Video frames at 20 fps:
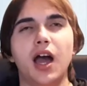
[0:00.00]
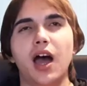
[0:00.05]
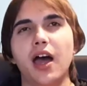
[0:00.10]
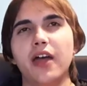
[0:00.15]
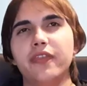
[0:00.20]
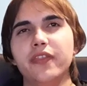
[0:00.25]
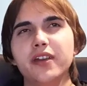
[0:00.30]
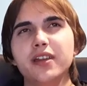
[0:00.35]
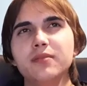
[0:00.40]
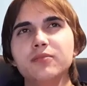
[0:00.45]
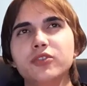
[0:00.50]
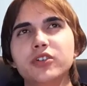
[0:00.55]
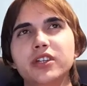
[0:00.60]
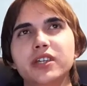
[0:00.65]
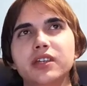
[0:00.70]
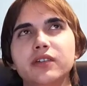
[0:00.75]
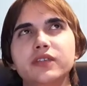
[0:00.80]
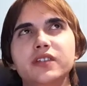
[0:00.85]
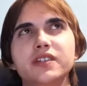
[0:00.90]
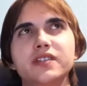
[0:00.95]
I think I'm gonna
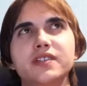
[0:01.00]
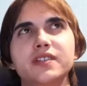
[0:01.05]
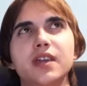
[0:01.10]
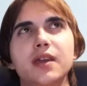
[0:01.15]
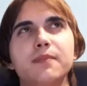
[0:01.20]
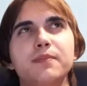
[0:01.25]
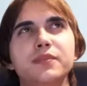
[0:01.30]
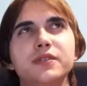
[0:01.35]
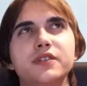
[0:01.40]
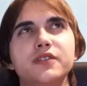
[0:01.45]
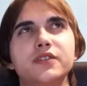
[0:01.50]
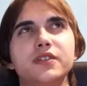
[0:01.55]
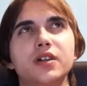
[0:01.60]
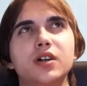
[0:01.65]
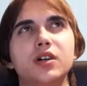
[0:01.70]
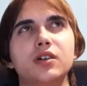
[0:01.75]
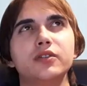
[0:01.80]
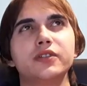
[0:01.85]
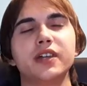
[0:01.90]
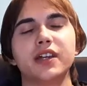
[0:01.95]
give this
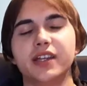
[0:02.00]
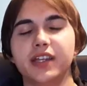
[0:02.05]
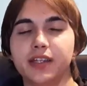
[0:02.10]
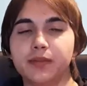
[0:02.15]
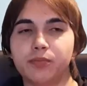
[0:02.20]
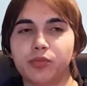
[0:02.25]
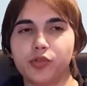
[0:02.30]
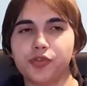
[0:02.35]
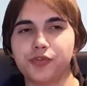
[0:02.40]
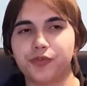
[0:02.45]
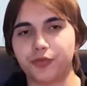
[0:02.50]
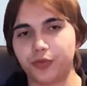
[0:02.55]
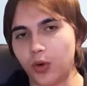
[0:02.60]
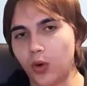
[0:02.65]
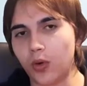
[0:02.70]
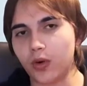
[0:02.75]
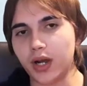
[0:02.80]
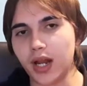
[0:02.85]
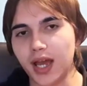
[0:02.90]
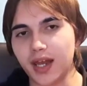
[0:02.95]
episode an eight point
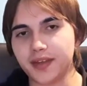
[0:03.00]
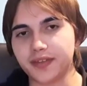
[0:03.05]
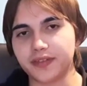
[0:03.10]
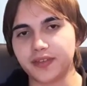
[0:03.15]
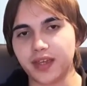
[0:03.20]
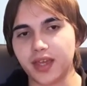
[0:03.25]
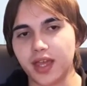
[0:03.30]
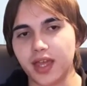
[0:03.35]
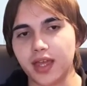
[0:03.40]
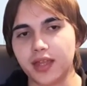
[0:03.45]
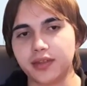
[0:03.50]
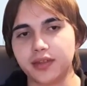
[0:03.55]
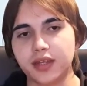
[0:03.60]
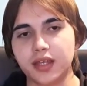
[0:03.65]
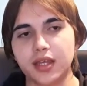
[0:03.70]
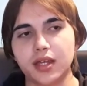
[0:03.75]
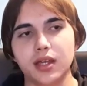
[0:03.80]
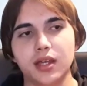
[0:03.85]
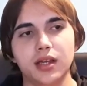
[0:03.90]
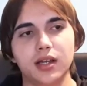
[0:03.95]
four out of ten.
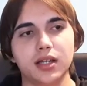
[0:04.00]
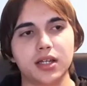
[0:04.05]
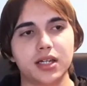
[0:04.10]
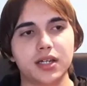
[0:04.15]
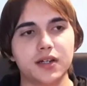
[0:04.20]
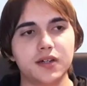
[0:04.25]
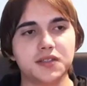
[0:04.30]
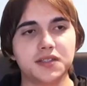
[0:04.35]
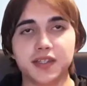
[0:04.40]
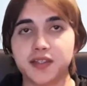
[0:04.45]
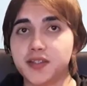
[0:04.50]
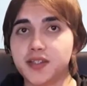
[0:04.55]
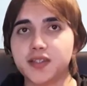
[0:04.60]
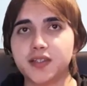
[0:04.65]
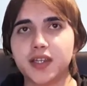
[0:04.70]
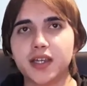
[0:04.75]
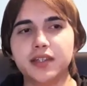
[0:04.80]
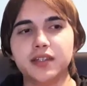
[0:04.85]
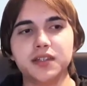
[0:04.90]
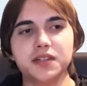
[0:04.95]
Because, as I
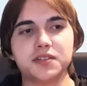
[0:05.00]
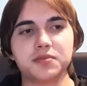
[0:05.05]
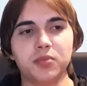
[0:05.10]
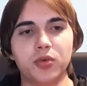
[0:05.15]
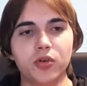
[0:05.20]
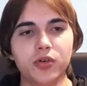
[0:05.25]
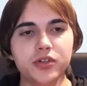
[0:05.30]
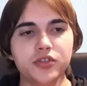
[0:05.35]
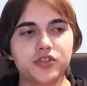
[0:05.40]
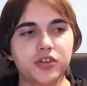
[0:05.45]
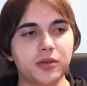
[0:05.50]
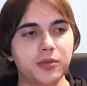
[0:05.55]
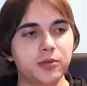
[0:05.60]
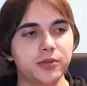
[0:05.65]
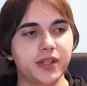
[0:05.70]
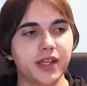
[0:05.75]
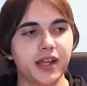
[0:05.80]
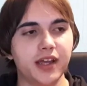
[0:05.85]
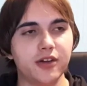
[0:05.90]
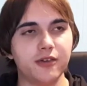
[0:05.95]
said, it's more enjoyable
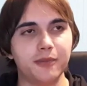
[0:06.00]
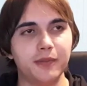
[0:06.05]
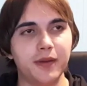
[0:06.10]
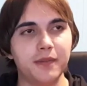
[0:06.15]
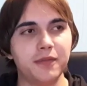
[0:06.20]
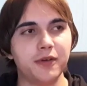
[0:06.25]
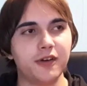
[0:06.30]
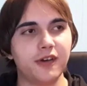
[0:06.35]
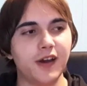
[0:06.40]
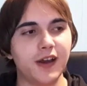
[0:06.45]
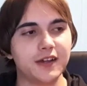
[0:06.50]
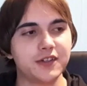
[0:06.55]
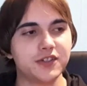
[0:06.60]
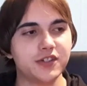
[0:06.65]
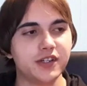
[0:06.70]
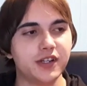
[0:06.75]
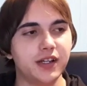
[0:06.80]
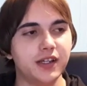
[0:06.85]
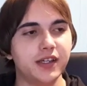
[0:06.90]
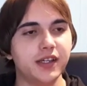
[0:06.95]
than I remember,
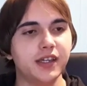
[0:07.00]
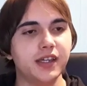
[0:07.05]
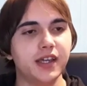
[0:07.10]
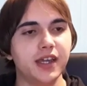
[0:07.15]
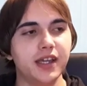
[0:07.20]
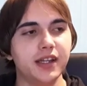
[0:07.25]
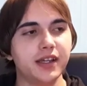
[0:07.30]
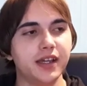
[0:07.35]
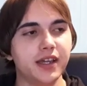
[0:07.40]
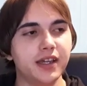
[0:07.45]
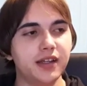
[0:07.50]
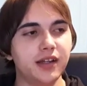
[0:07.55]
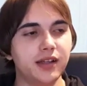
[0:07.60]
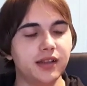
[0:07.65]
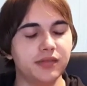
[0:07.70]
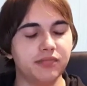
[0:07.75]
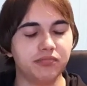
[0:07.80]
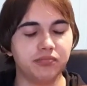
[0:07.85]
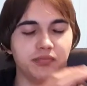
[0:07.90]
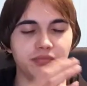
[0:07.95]
actually, and had
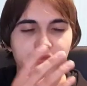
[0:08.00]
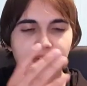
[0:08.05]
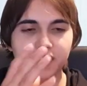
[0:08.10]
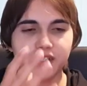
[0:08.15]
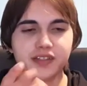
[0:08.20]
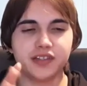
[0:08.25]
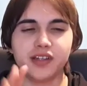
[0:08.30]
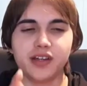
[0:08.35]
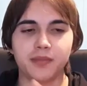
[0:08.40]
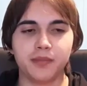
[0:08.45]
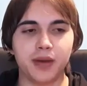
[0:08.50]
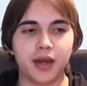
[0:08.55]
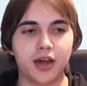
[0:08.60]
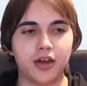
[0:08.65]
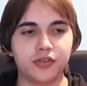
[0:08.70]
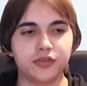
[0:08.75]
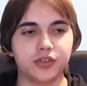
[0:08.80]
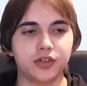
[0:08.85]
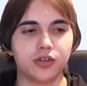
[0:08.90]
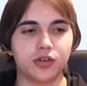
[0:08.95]
a decent
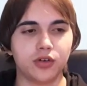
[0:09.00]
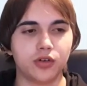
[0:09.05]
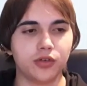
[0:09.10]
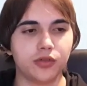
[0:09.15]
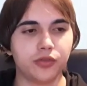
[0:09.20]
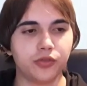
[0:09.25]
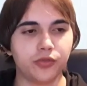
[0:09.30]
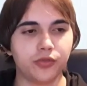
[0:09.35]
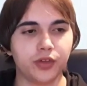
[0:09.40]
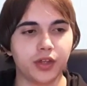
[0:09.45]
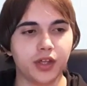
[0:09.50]
amount of